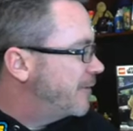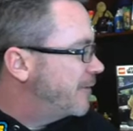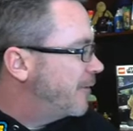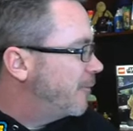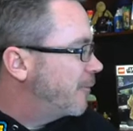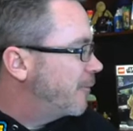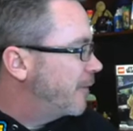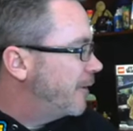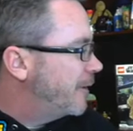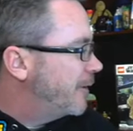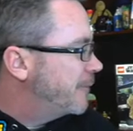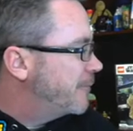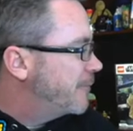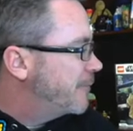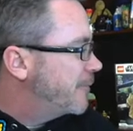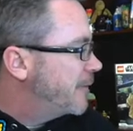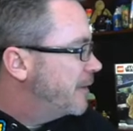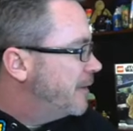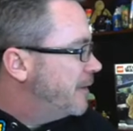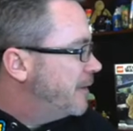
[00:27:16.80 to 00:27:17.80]
Don't worry.
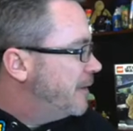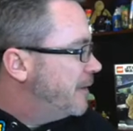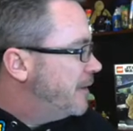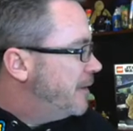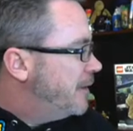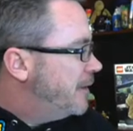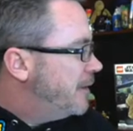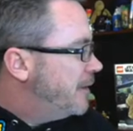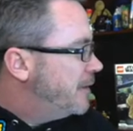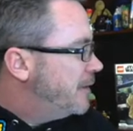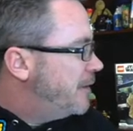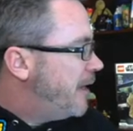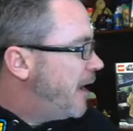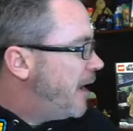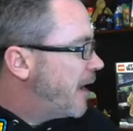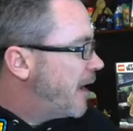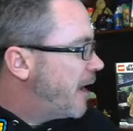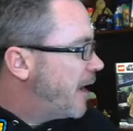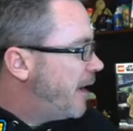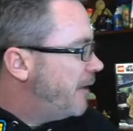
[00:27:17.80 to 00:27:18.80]
Yeah,
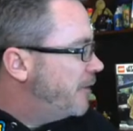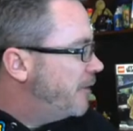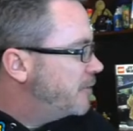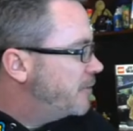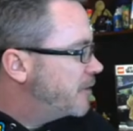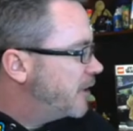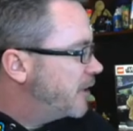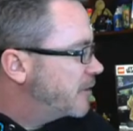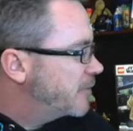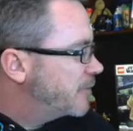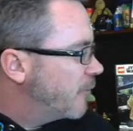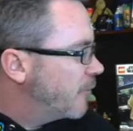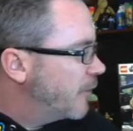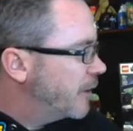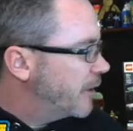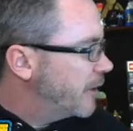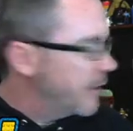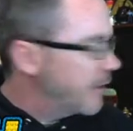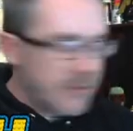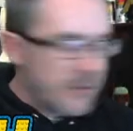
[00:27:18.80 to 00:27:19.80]
hi. Nooch has four
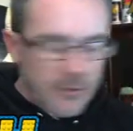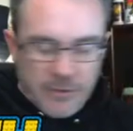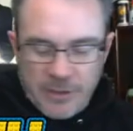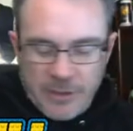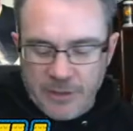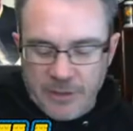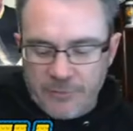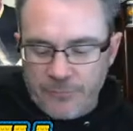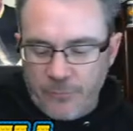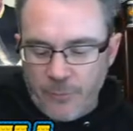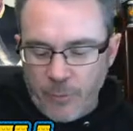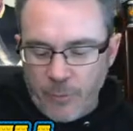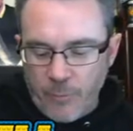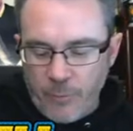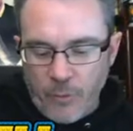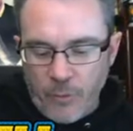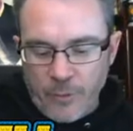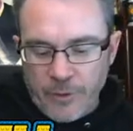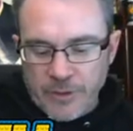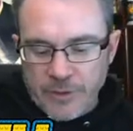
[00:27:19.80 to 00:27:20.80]
kids. Nooch has four
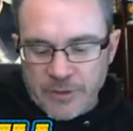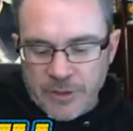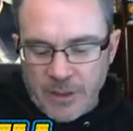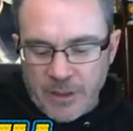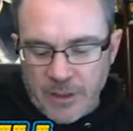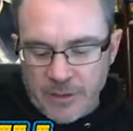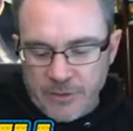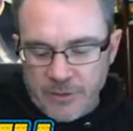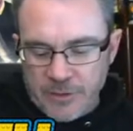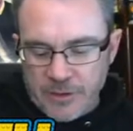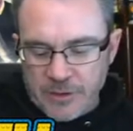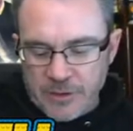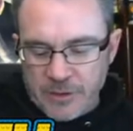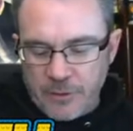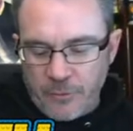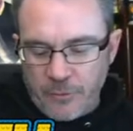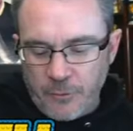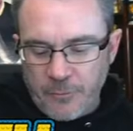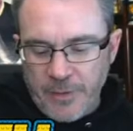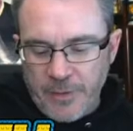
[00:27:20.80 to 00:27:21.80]
boys. Uh, Nooch is an
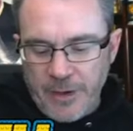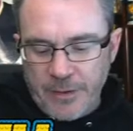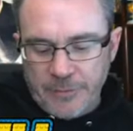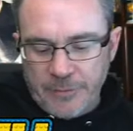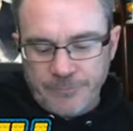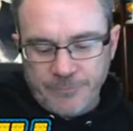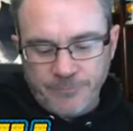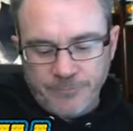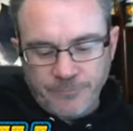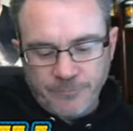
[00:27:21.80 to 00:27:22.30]
old man.